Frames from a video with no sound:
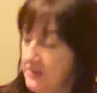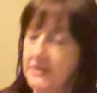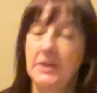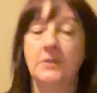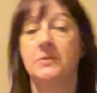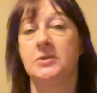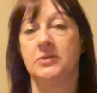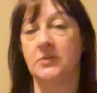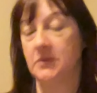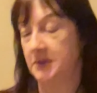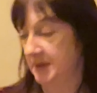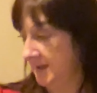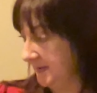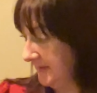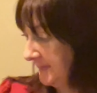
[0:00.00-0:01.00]
social
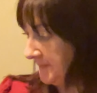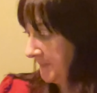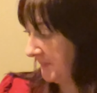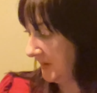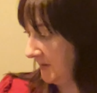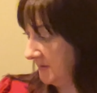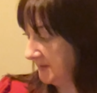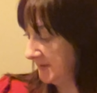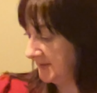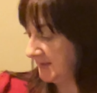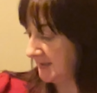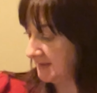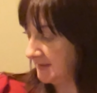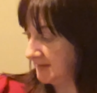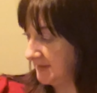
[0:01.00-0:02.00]
on
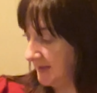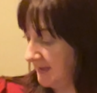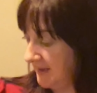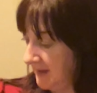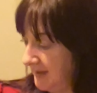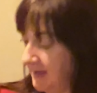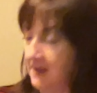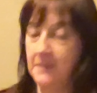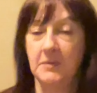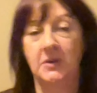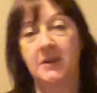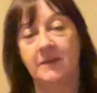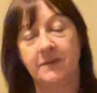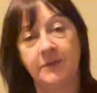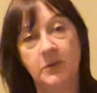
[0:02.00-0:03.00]
Saturday. I'm
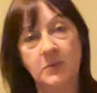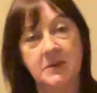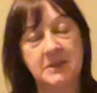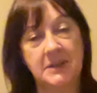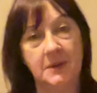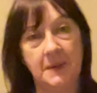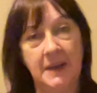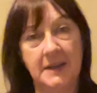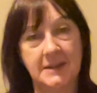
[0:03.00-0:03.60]
looking forward to it.